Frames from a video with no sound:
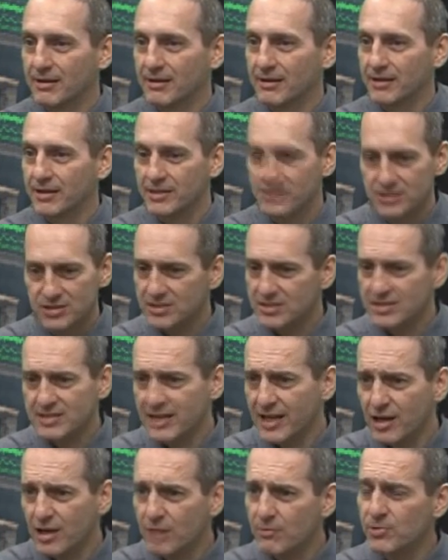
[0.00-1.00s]
It's just a
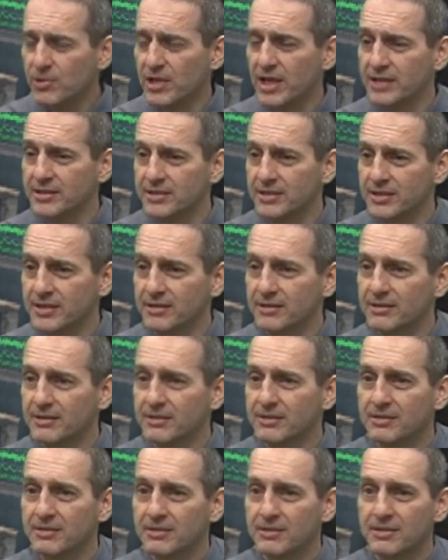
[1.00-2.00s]
terrible idea.
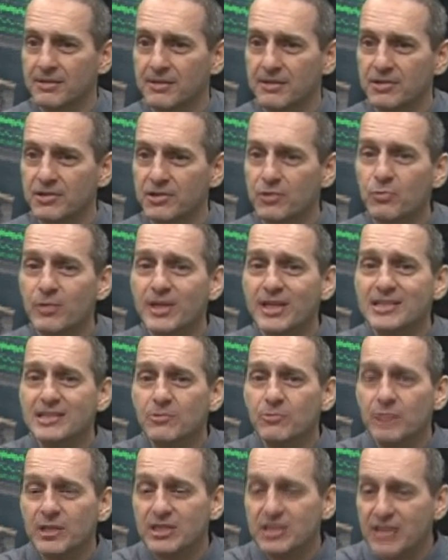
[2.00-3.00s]
The reason
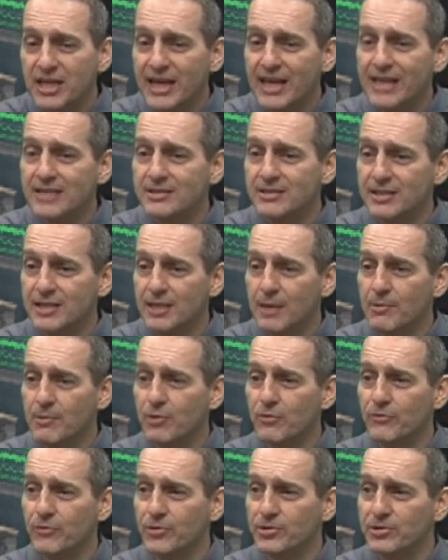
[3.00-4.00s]
we changed the chemical
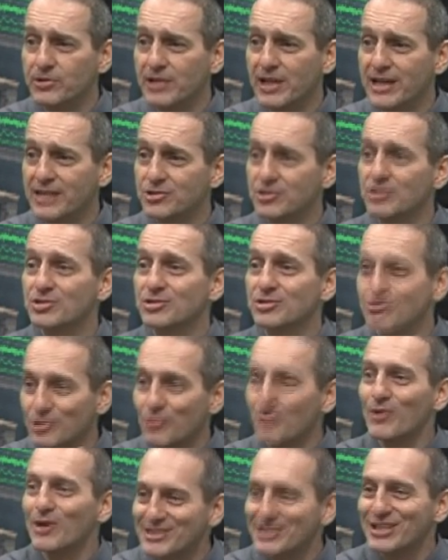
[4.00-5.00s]
fertilizer is because there
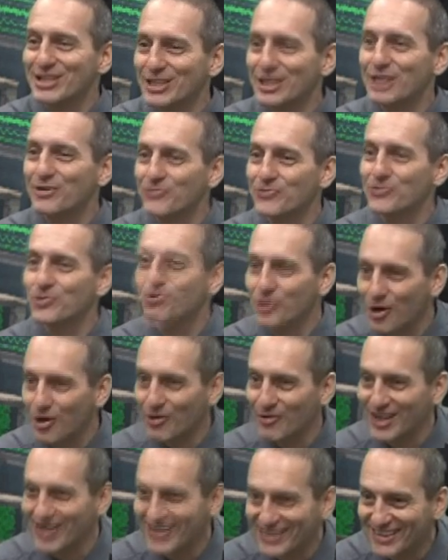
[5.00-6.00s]
wasn't enough food
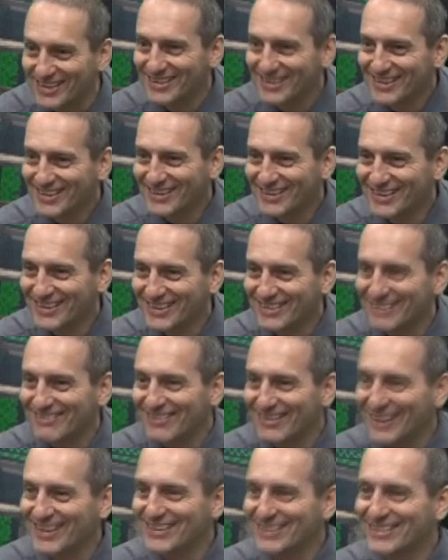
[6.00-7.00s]
already,
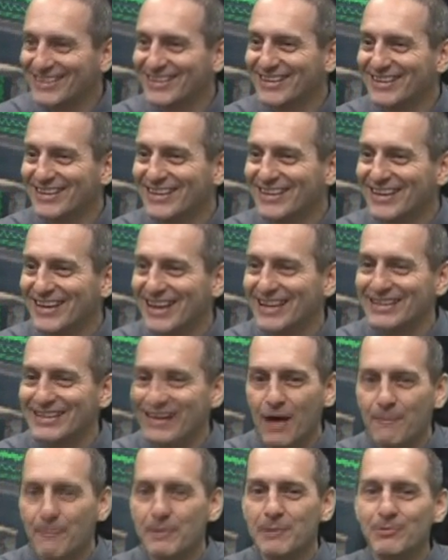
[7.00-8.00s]
right? And
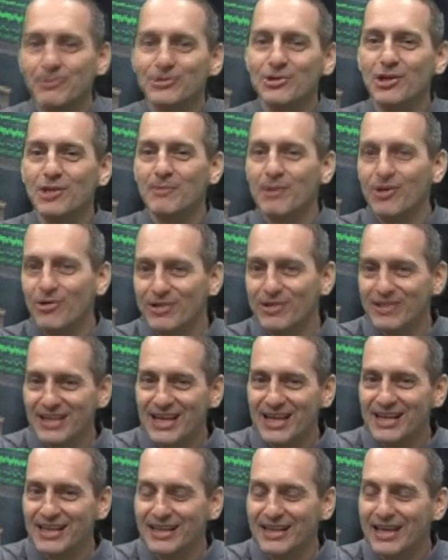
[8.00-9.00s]
now people talk about
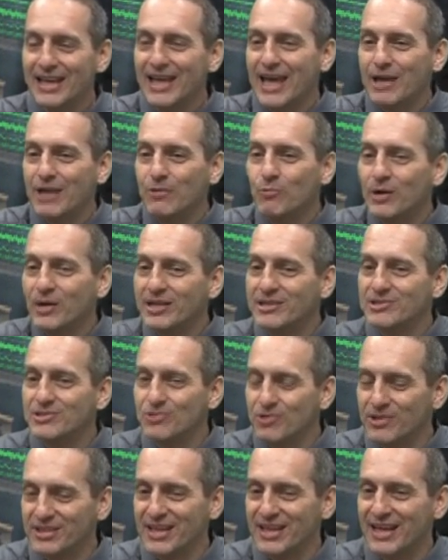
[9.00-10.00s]
organic. And what is
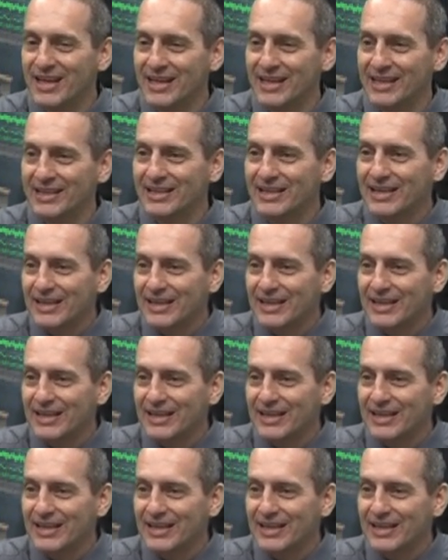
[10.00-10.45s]
organic?